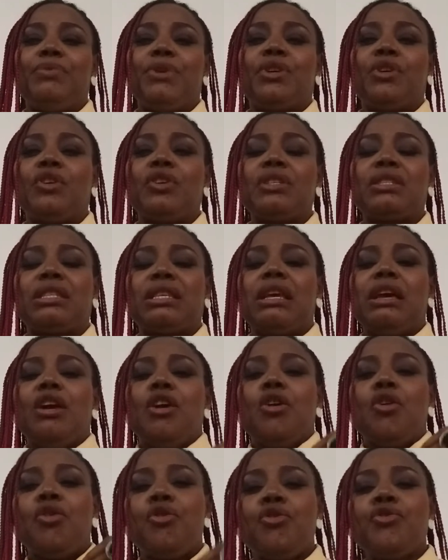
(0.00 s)
because
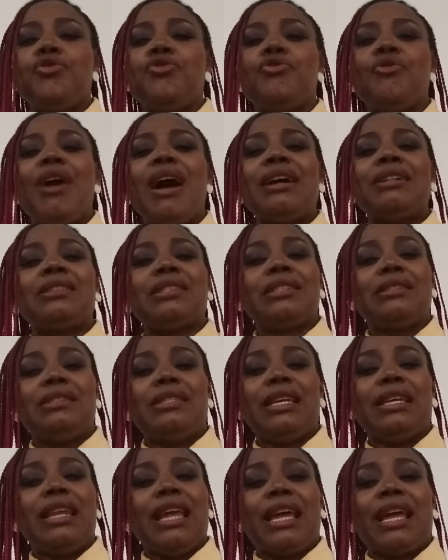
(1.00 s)
who you are
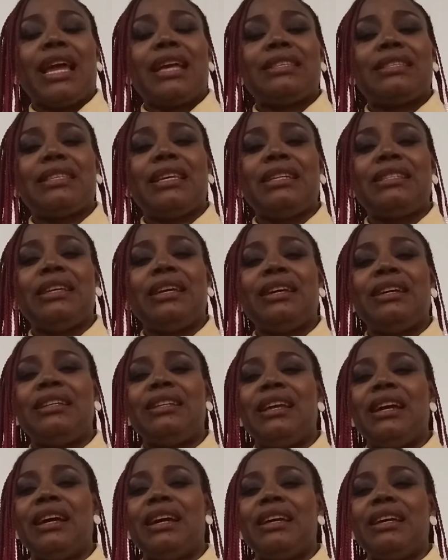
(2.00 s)
today, like I said
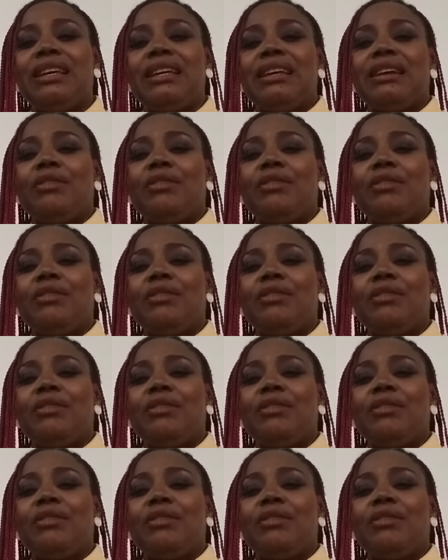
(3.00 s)
earlier,